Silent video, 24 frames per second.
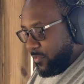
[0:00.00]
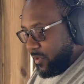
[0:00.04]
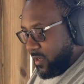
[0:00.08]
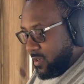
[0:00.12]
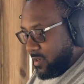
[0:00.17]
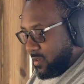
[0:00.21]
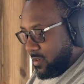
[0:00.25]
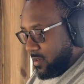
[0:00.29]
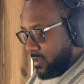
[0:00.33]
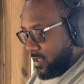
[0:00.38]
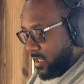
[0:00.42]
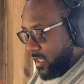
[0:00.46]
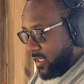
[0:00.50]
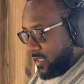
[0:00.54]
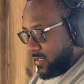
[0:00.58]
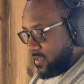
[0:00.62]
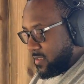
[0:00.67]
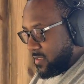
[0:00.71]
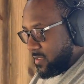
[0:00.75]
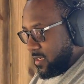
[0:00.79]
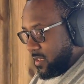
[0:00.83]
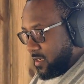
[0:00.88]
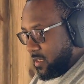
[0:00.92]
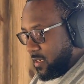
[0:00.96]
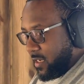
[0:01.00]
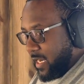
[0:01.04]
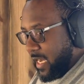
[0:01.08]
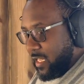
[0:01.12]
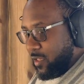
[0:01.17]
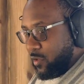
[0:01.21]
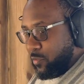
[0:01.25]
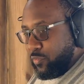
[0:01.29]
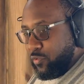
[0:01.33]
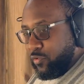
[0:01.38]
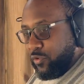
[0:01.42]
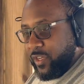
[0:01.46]
We're gonna get some
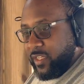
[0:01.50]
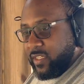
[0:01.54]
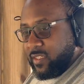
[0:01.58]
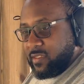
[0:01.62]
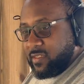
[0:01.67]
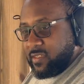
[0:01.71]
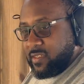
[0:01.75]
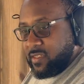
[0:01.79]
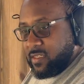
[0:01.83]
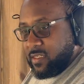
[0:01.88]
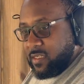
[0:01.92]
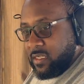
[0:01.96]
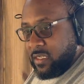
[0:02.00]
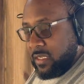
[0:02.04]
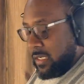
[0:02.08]
hollow points